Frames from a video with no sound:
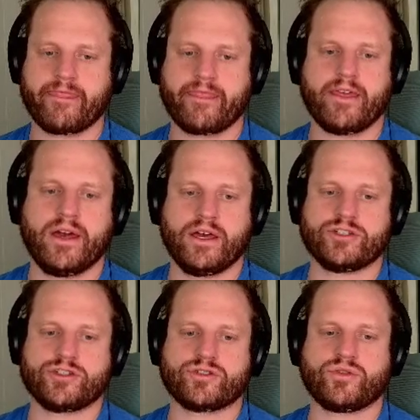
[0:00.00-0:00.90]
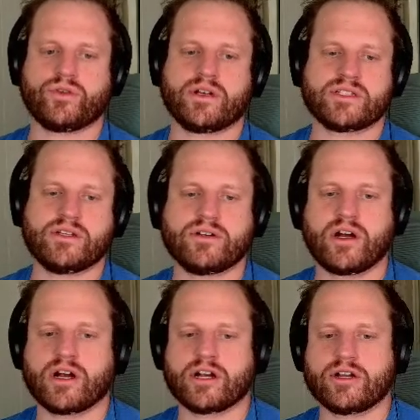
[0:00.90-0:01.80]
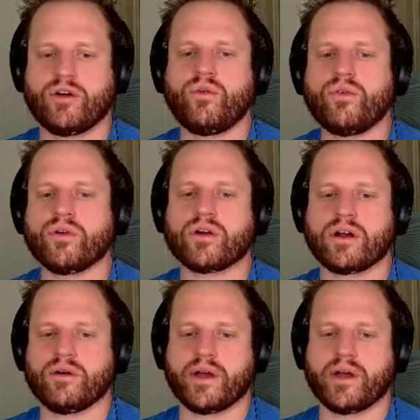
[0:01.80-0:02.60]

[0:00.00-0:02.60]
score a skill card or a wave.